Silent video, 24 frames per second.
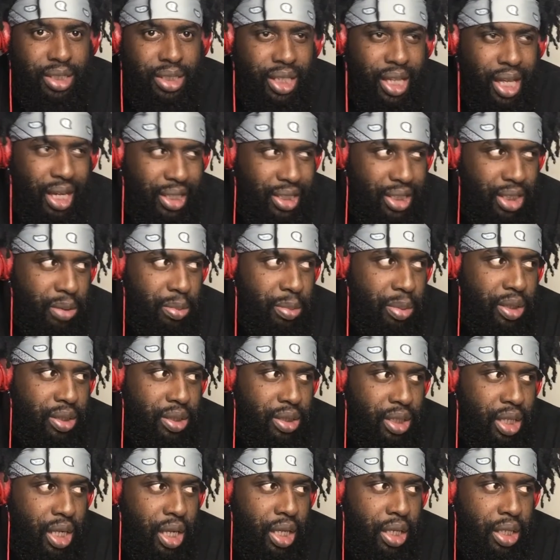It kind of takes
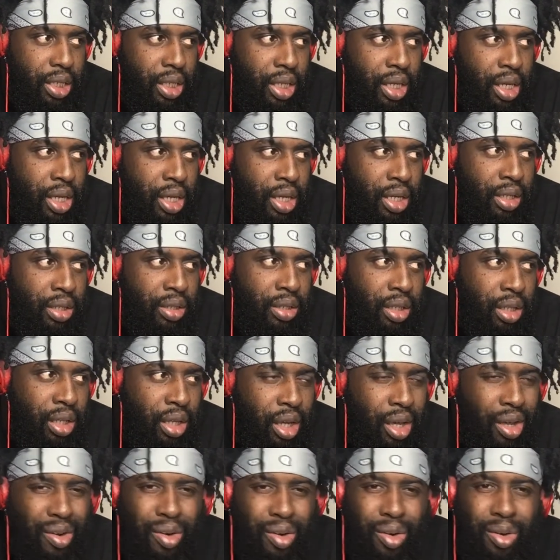place like, you
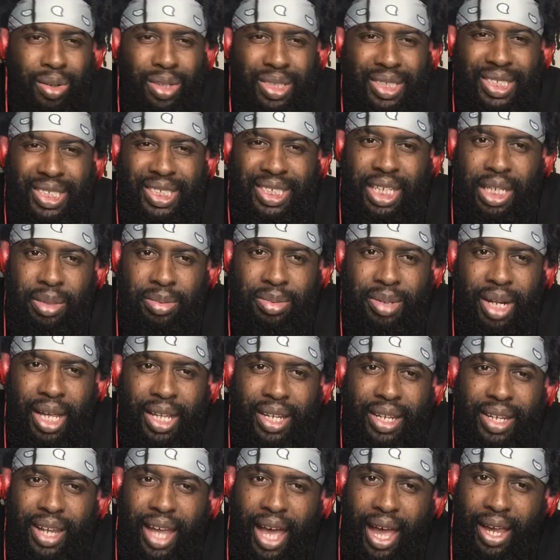know, it seems like
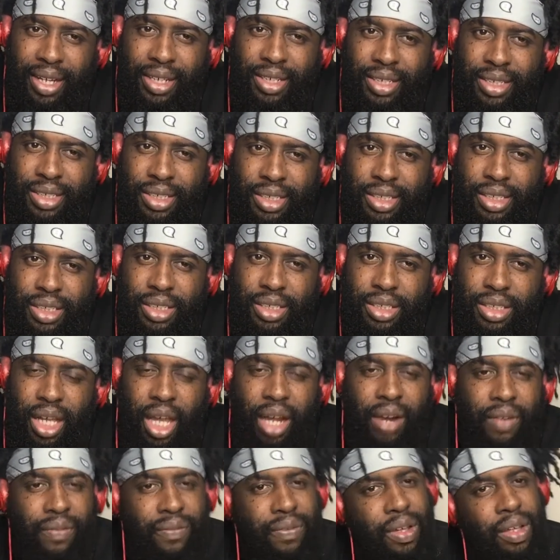90s.
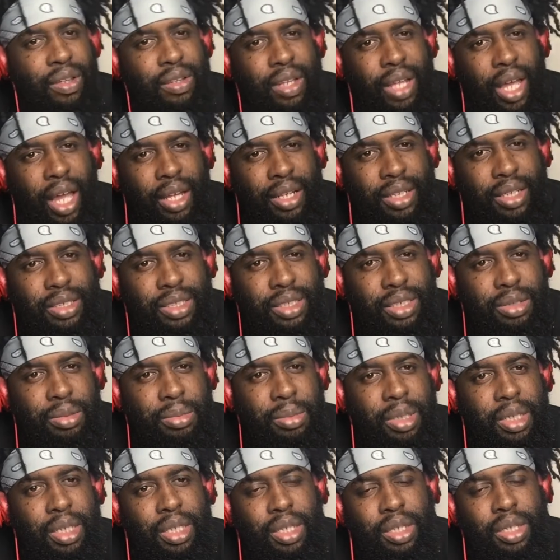Kind of felt 90s to
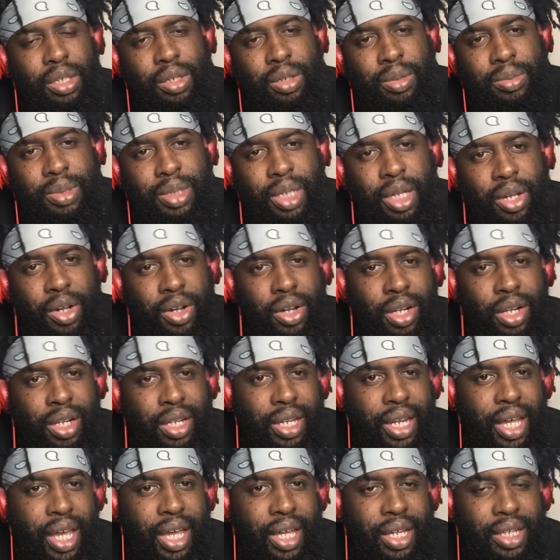me. You know what I'm saying? Early
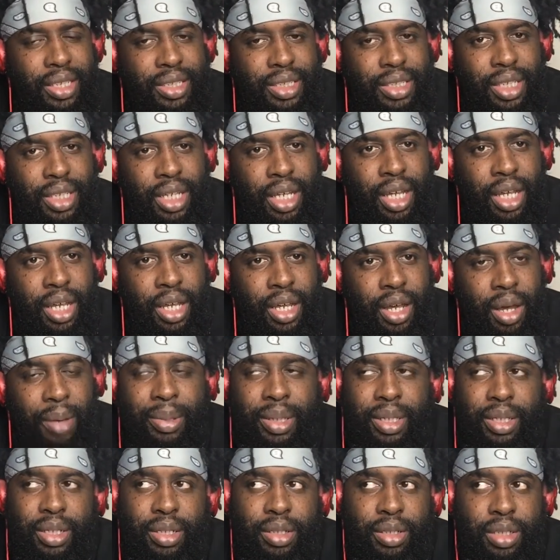90s. I
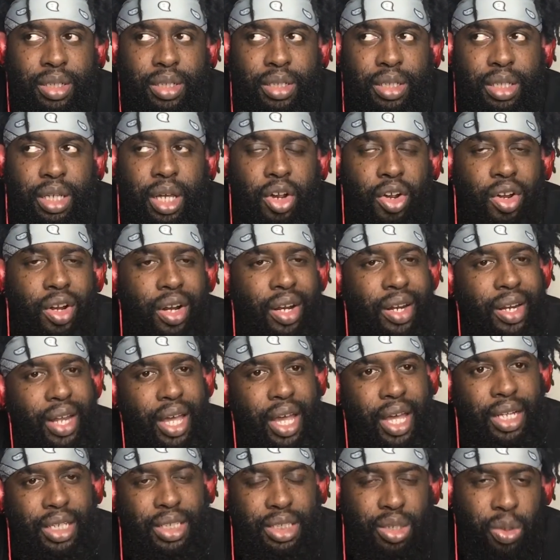mean, early
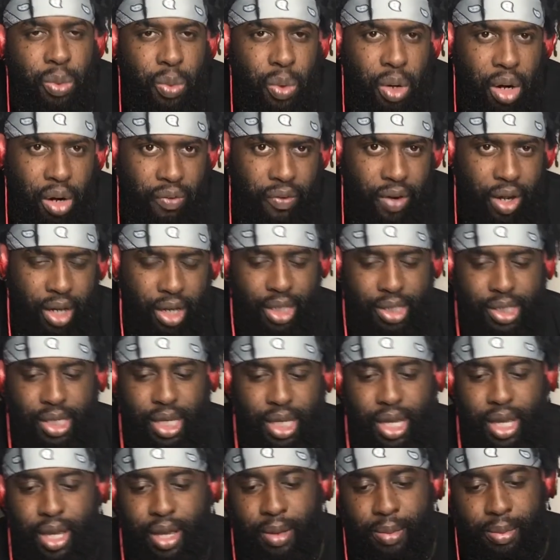90s. Somewhere around that
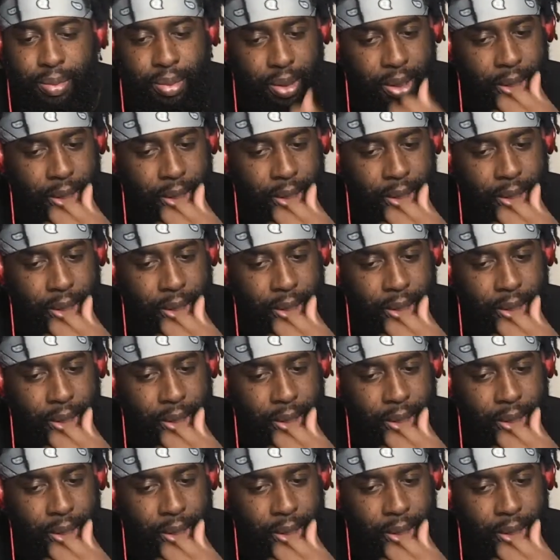time.